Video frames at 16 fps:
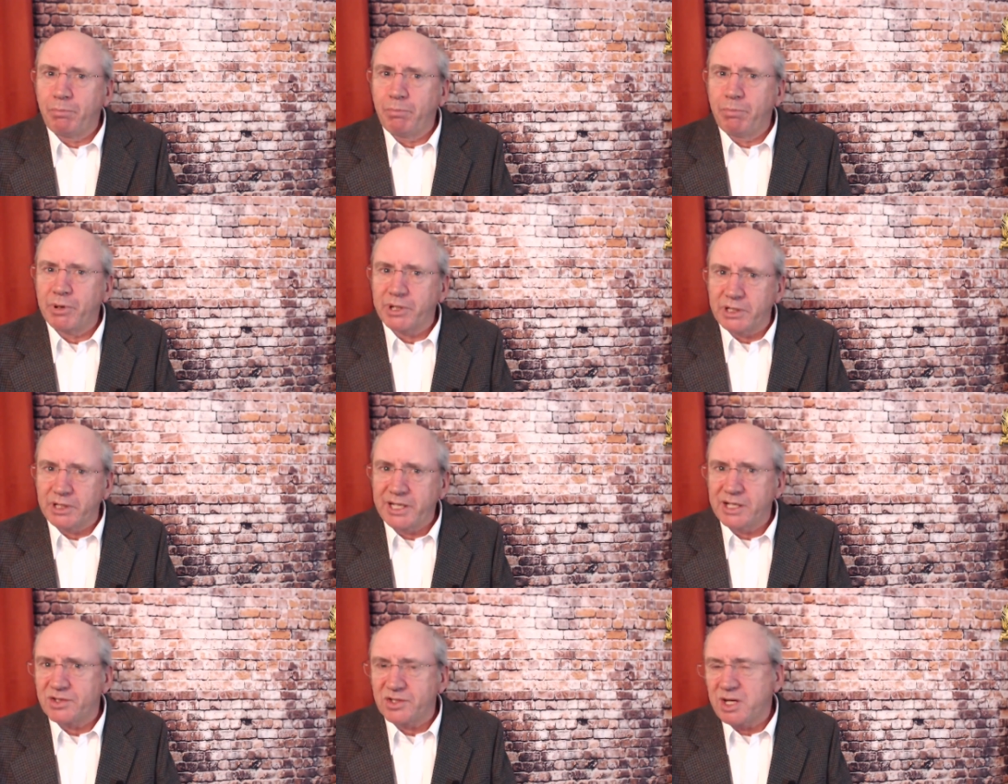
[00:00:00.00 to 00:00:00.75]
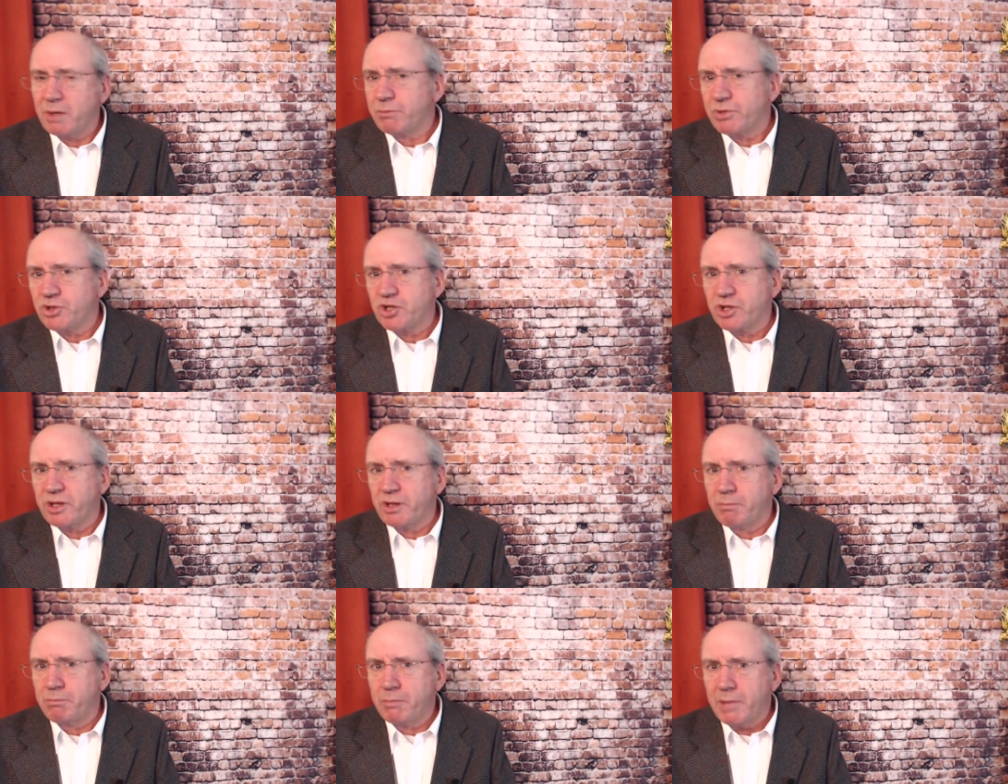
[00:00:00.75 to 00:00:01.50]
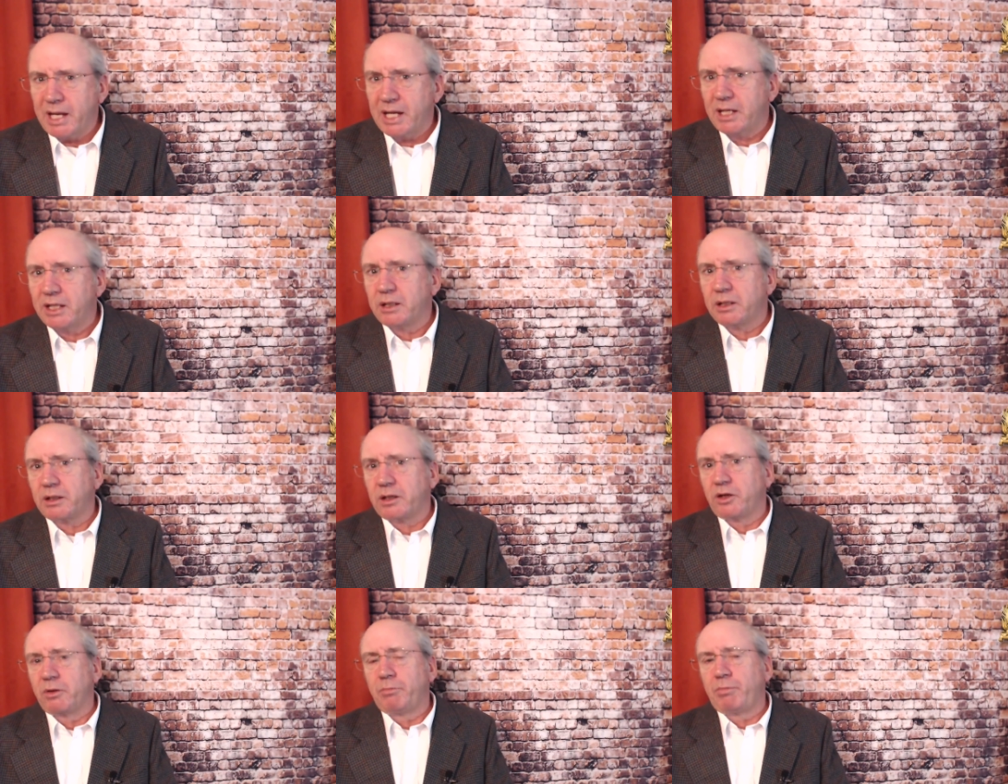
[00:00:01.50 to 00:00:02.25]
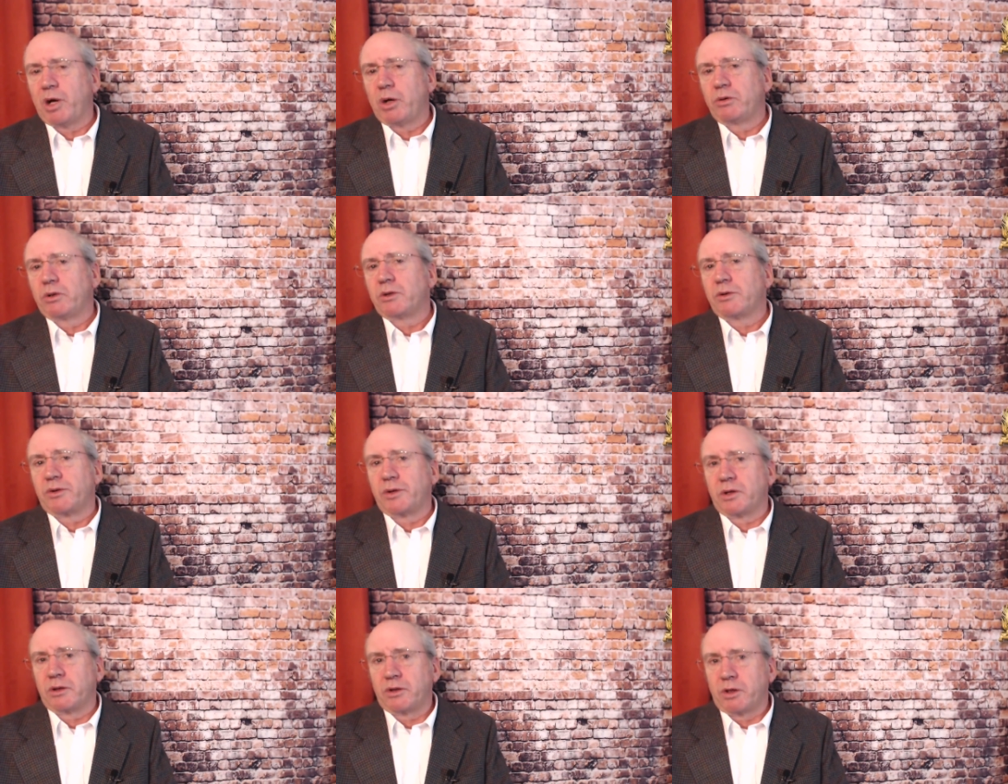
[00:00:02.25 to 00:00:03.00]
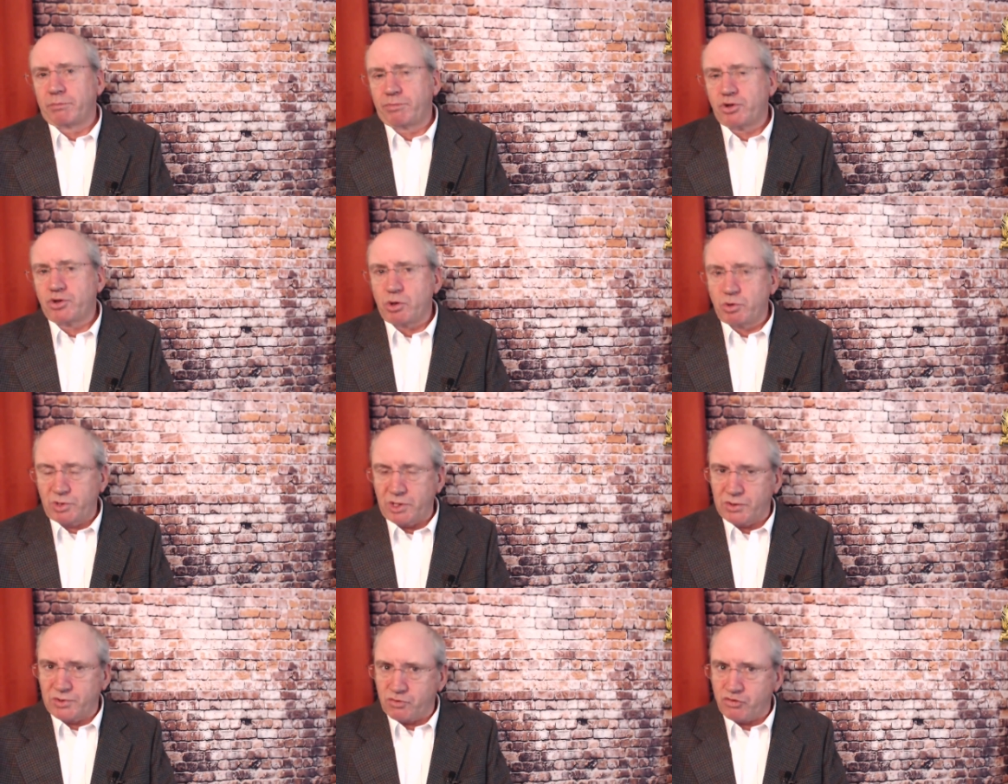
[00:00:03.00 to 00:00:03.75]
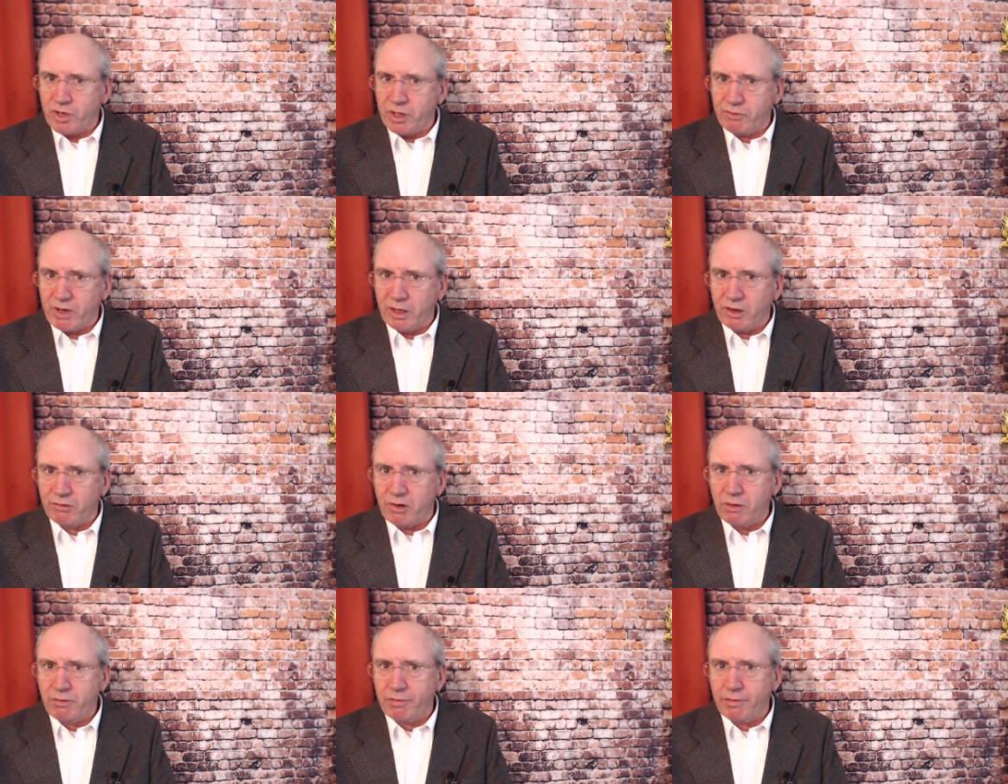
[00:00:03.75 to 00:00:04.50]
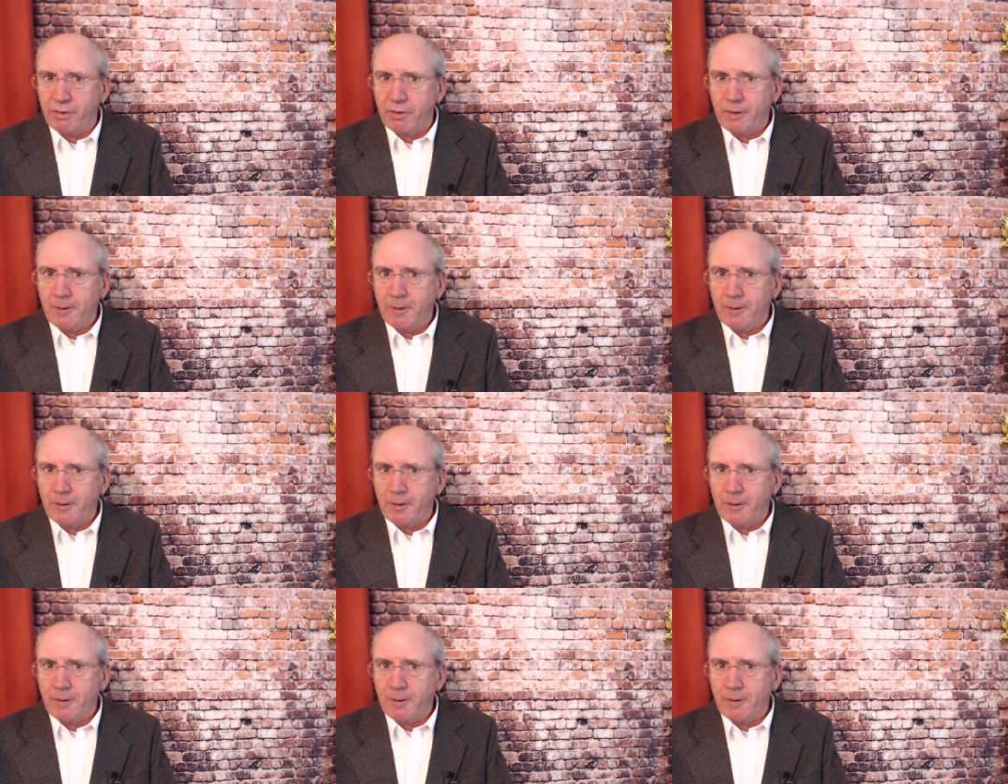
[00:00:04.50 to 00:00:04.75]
But is temperature the main component that, that produces tree ring growth?